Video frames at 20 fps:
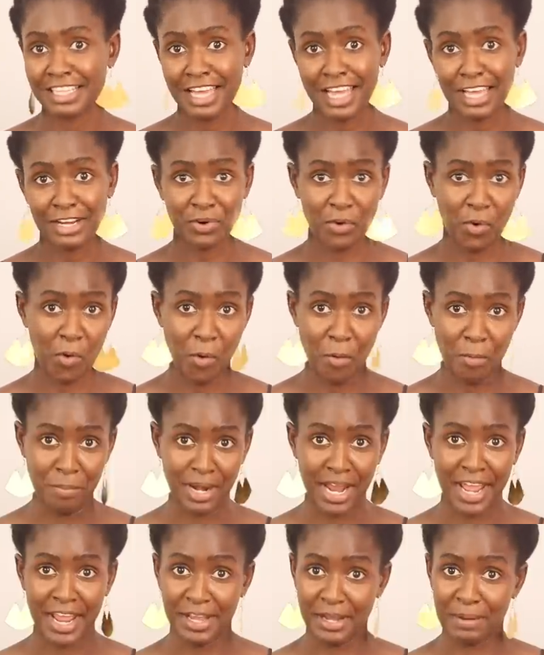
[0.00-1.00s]
at home
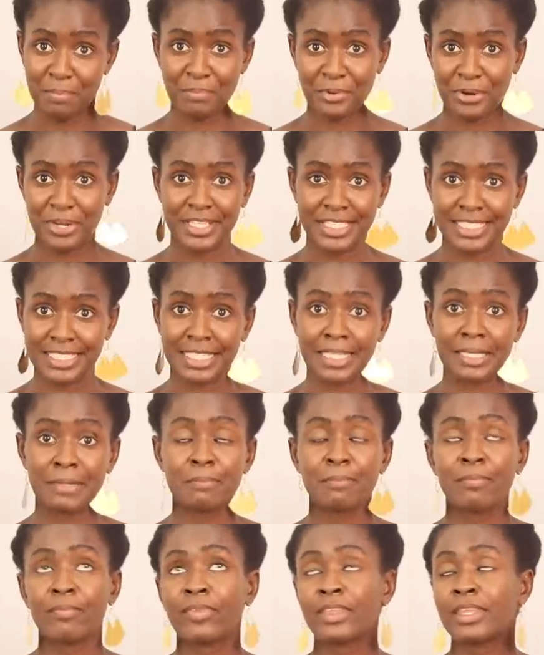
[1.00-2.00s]
like
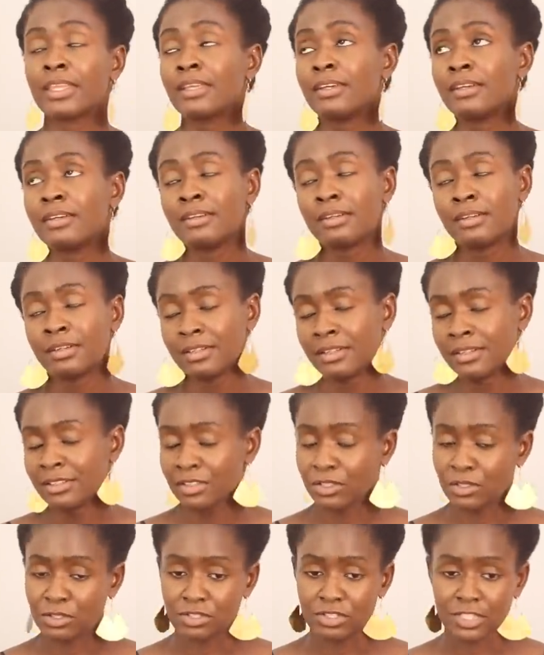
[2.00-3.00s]
preaching
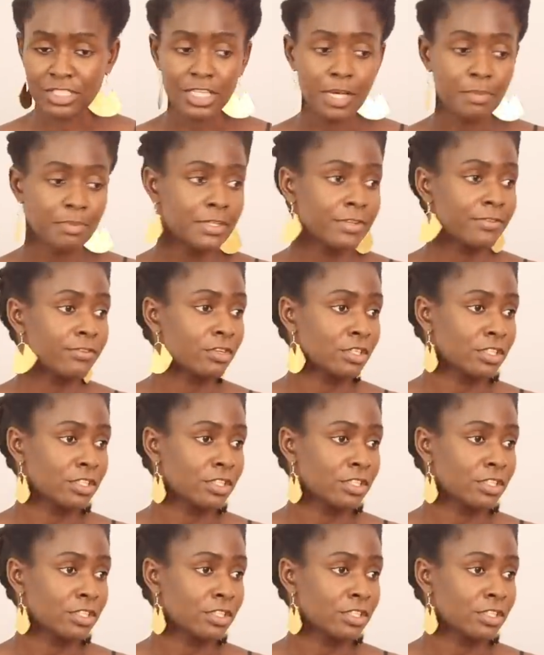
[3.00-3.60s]
contraceptive,